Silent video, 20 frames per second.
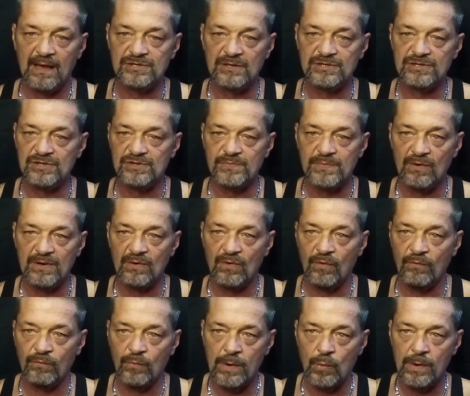I was just being
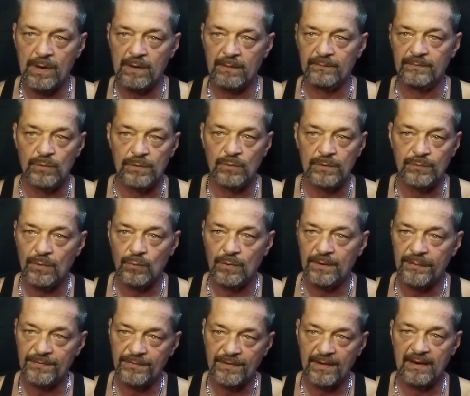overwhelmed with
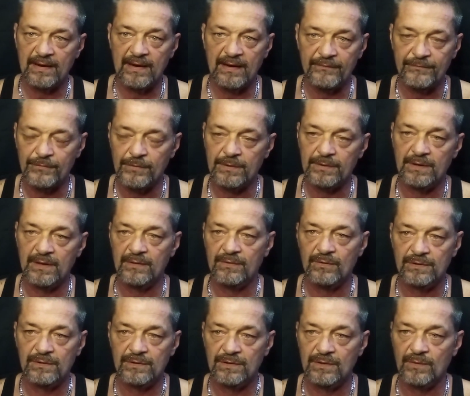one thing after
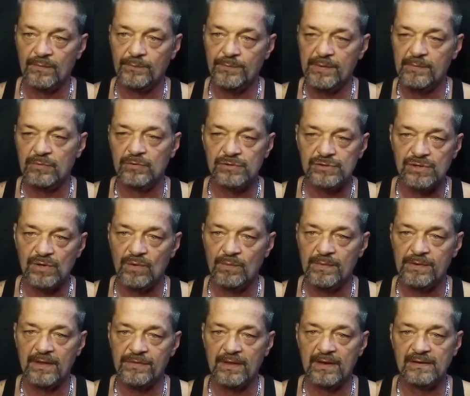another. You know, people
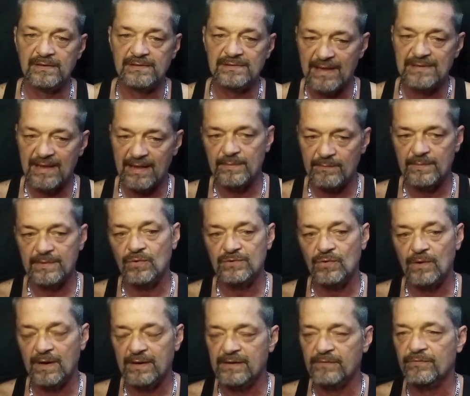showing me things, having me
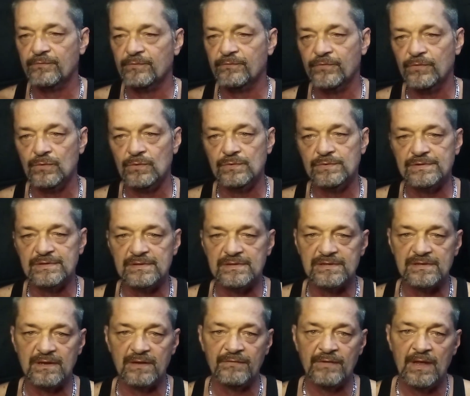try different foods
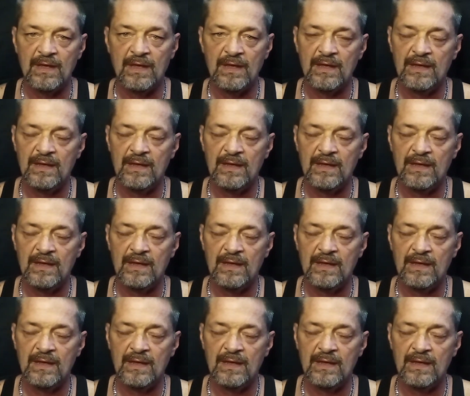and stuff.